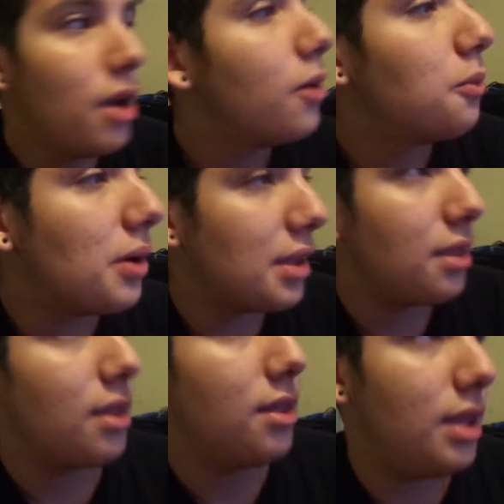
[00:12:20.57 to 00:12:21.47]
with
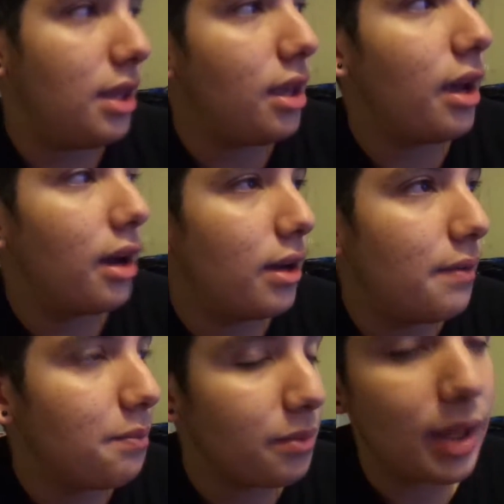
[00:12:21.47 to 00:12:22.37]
the
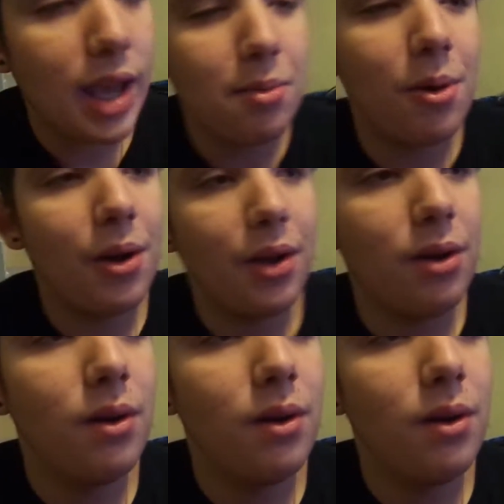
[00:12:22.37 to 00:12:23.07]
game audio.